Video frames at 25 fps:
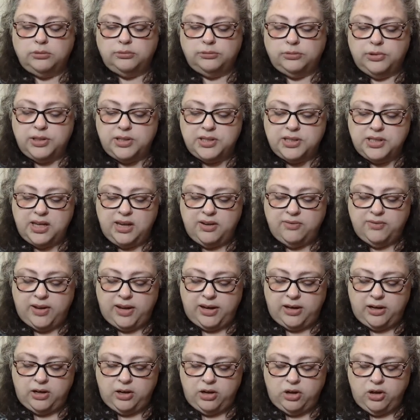Let's see if I
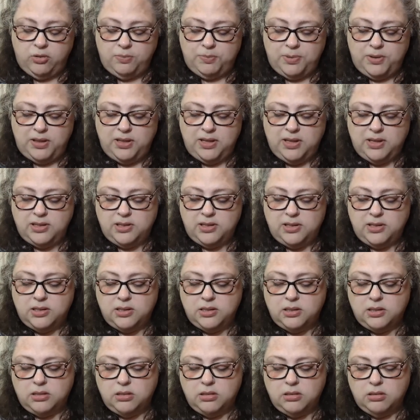can open
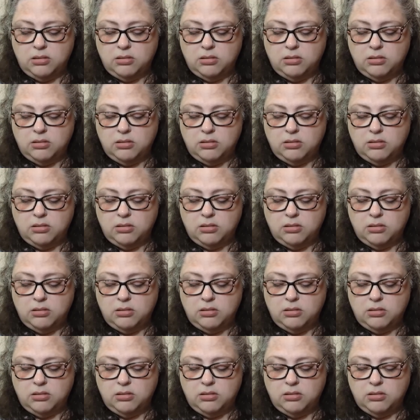this.